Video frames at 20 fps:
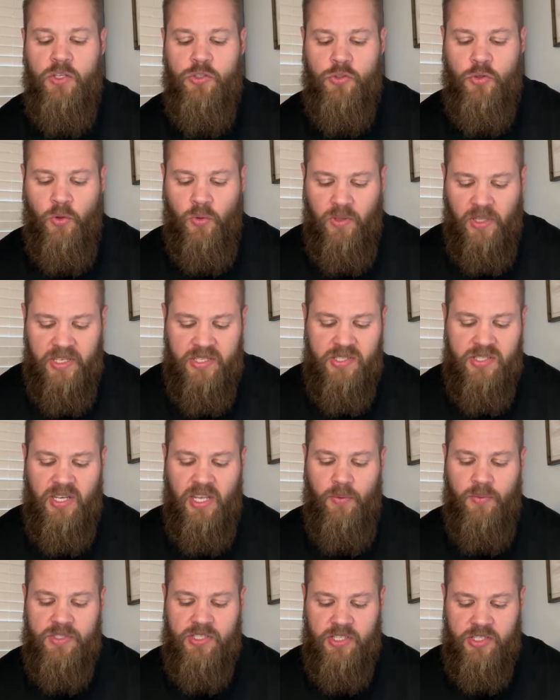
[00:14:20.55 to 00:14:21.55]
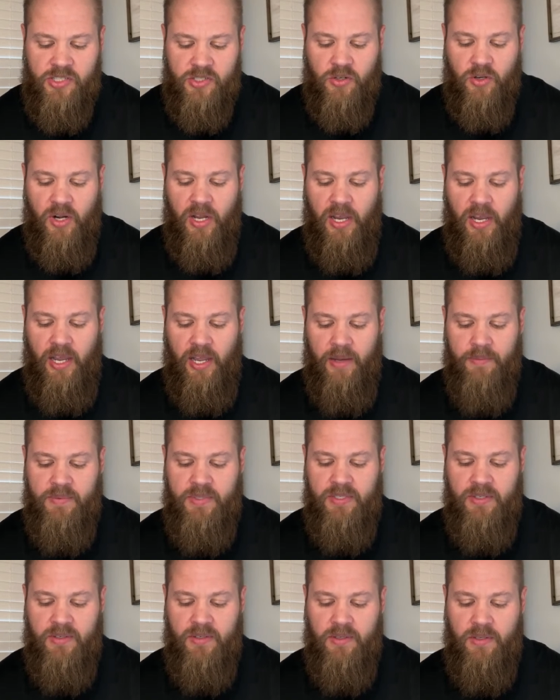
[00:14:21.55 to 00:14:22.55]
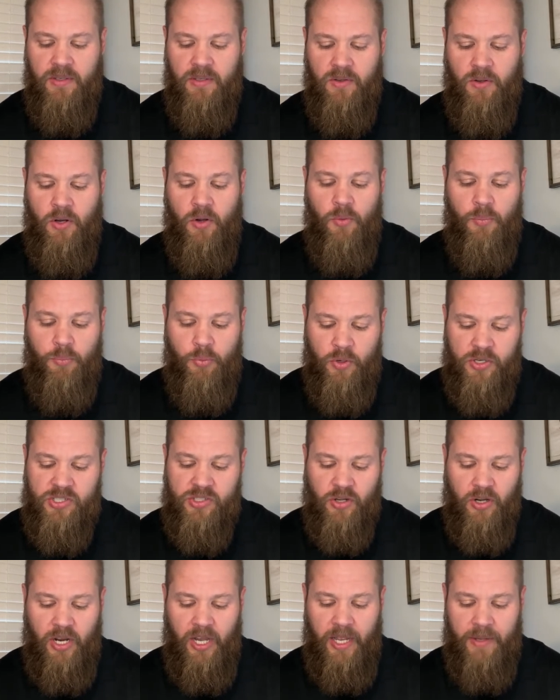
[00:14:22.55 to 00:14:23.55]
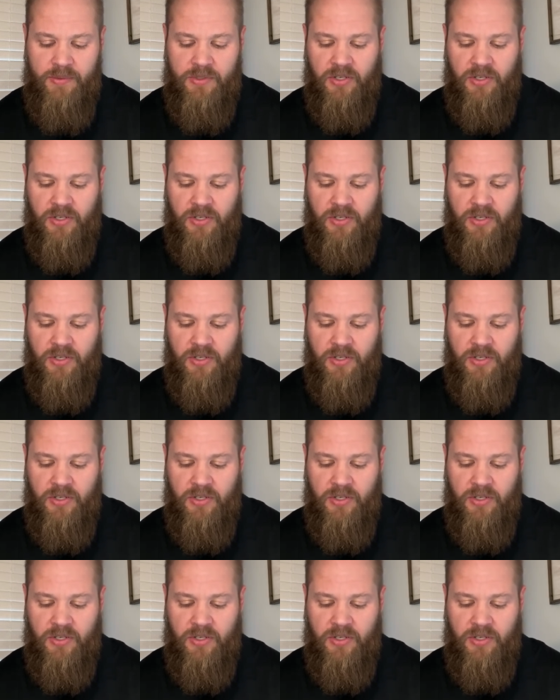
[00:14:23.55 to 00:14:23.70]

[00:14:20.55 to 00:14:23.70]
Trulicity was described or prescribed,